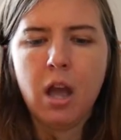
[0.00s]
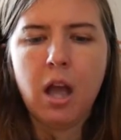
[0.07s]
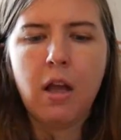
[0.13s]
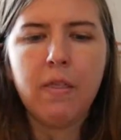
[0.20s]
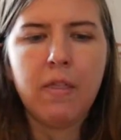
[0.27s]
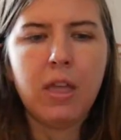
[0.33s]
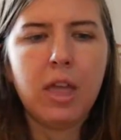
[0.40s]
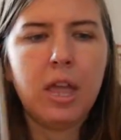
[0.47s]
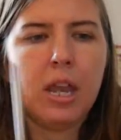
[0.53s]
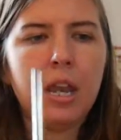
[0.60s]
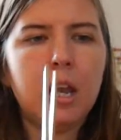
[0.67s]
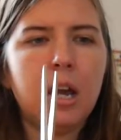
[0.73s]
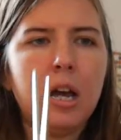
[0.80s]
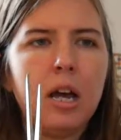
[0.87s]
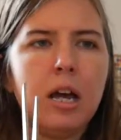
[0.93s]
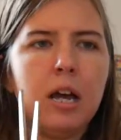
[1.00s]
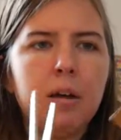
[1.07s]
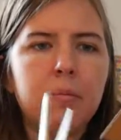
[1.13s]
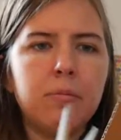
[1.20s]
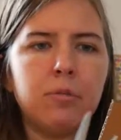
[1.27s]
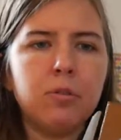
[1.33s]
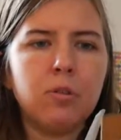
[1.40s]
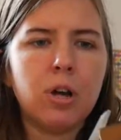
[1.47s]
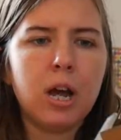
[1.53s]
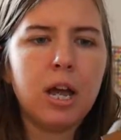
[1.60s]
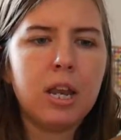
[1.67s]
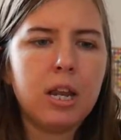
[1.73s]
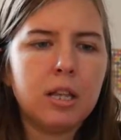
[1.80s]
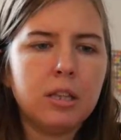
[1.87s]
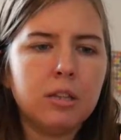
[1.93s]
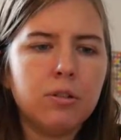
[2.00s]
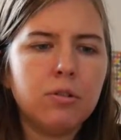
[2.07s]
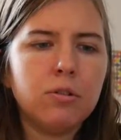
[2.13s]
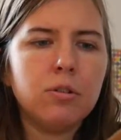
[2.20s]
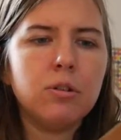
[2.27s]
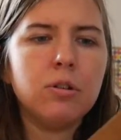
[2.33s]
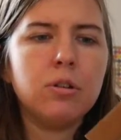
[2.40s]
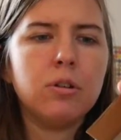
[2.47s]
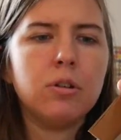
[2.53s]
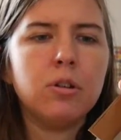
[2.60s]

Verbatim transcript: And then um, you'll cut a little,